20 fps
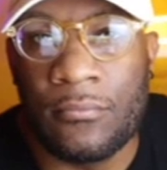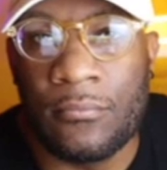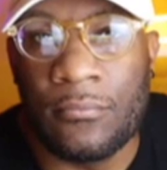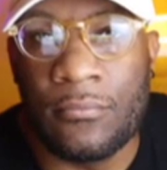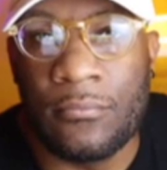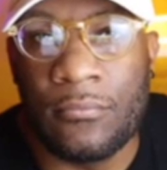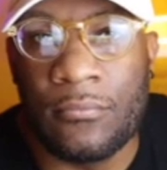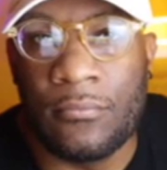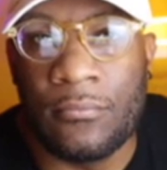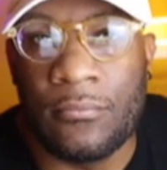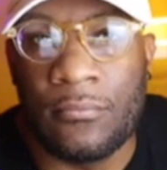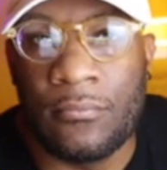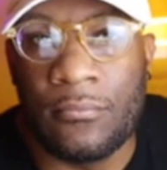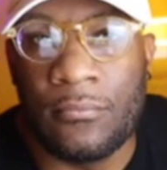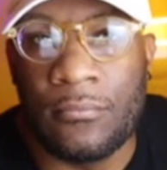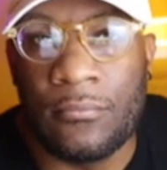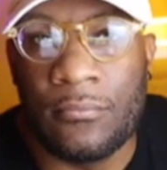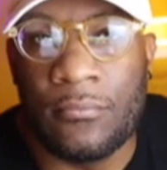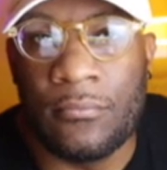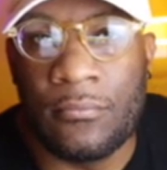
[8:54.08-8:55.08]

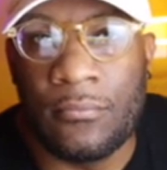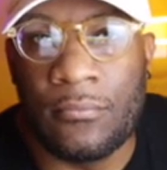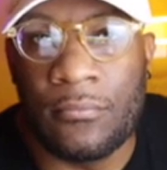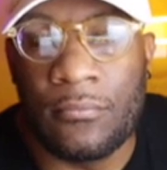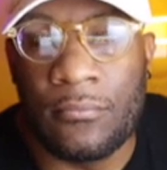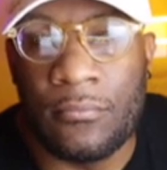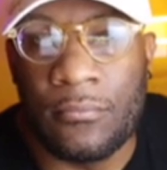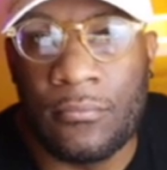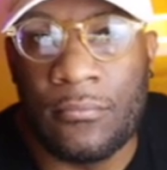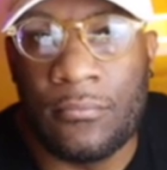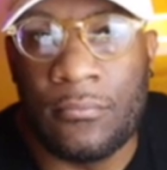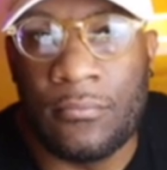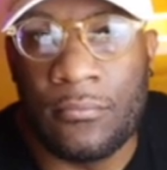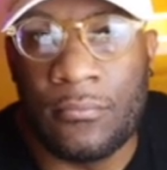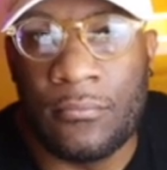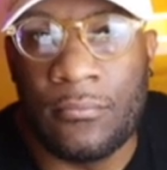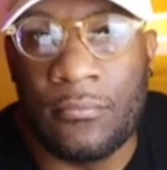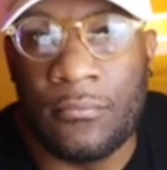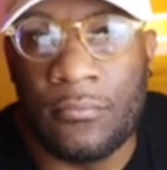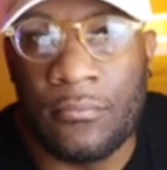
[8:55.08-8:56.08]

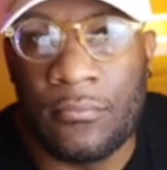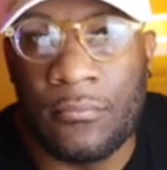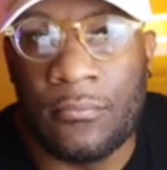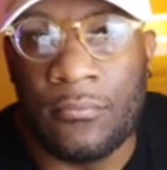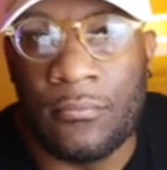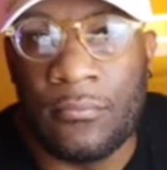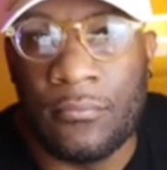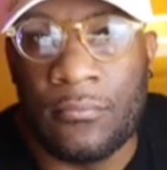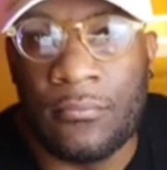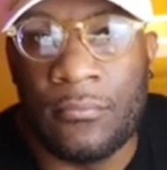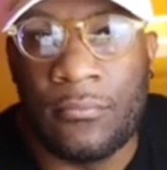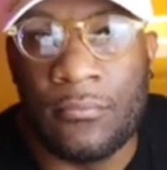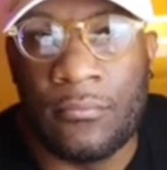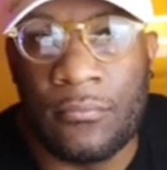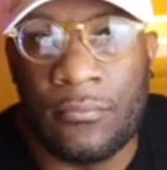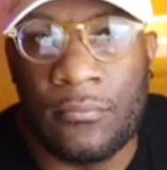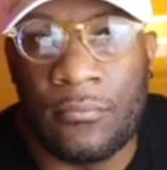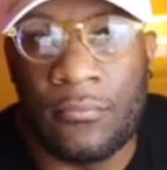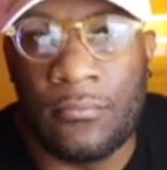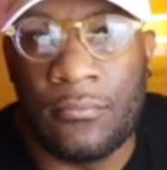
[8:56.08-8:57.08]

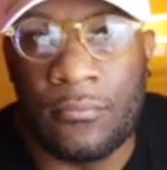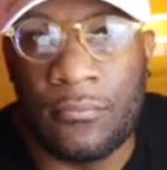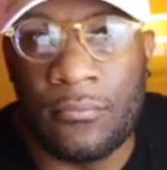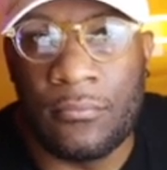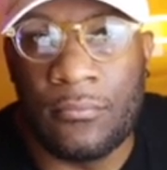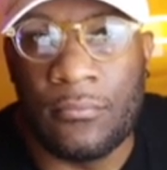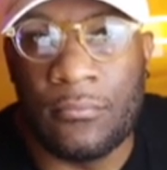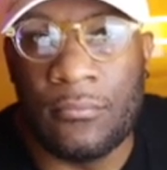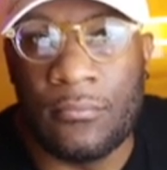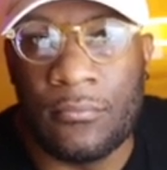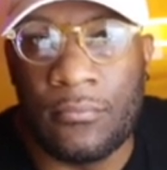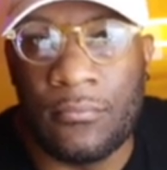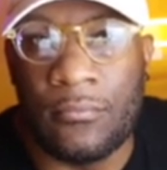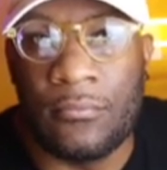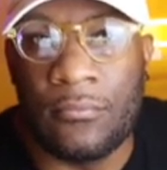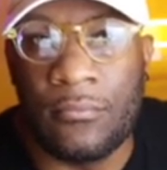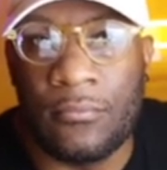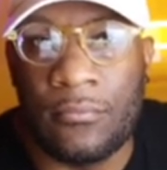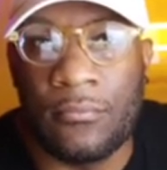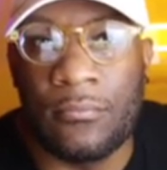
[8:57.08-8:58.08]

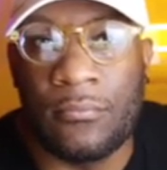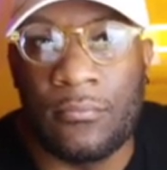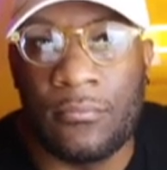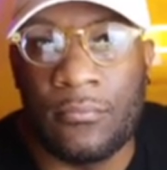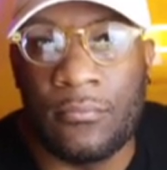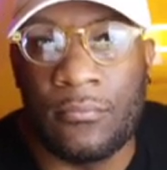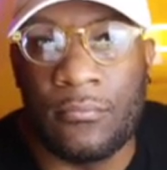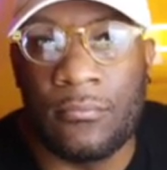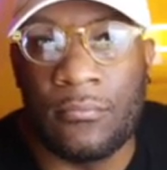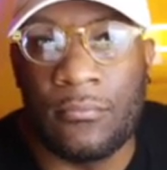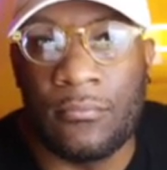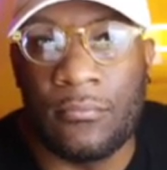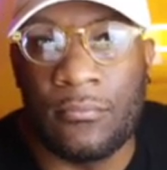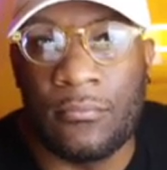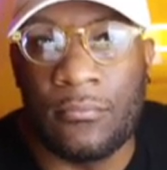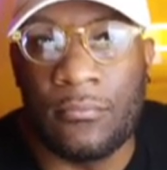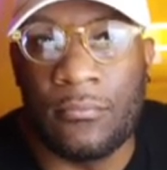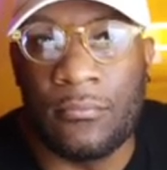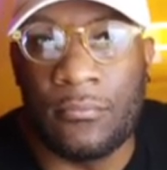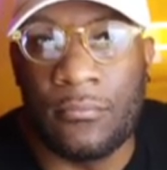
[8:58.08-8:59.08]

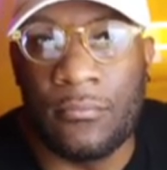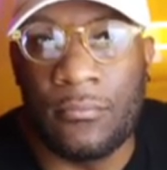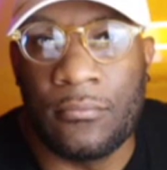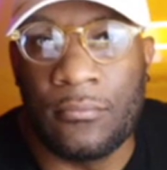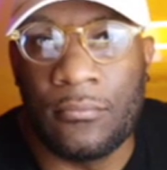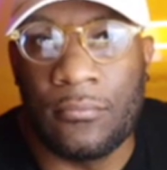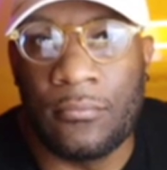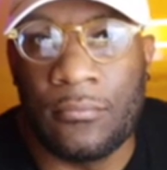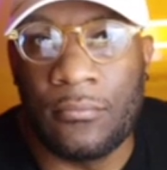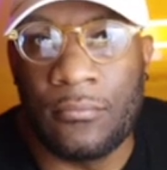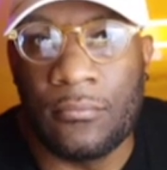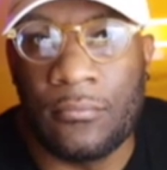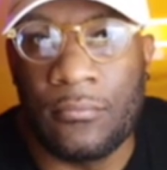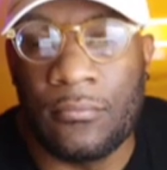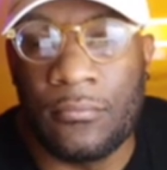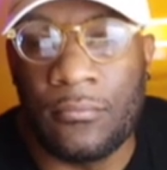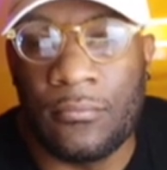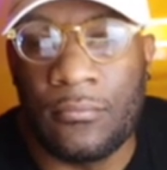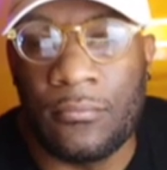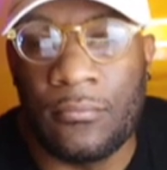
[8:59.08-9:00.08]

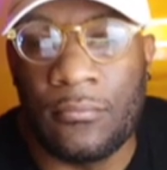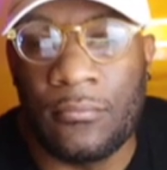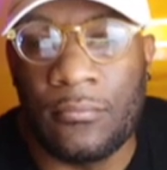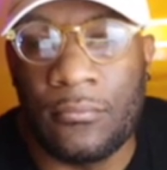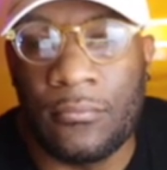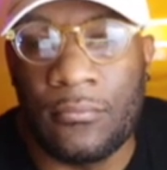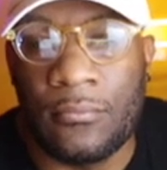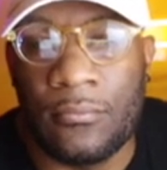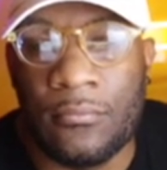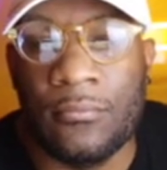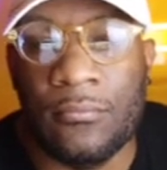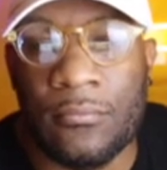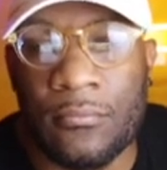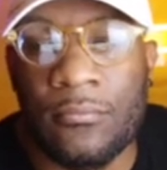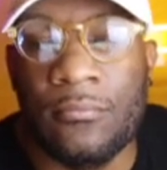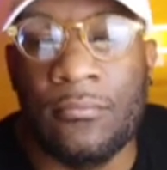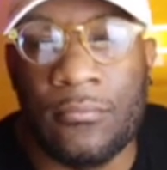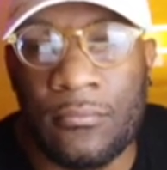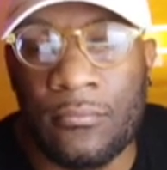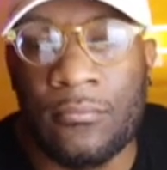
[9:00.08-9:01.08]

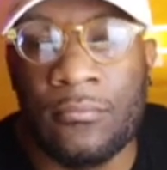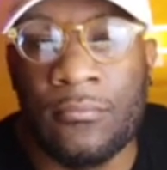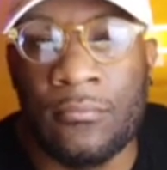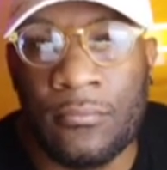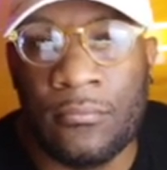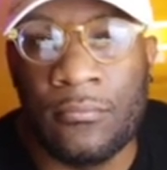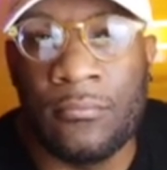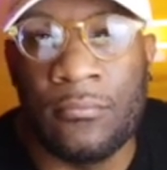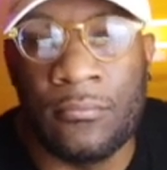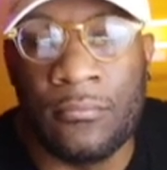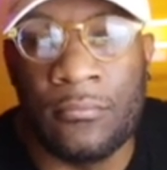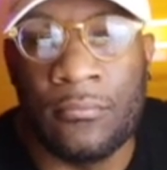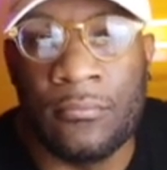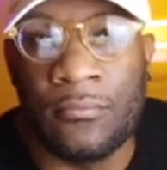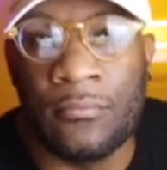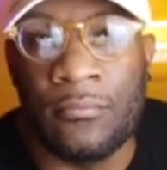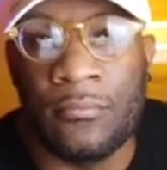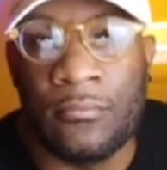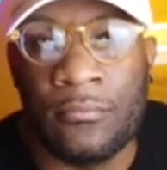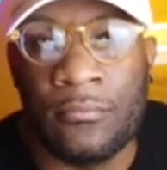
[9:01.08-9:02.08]
(not speaking)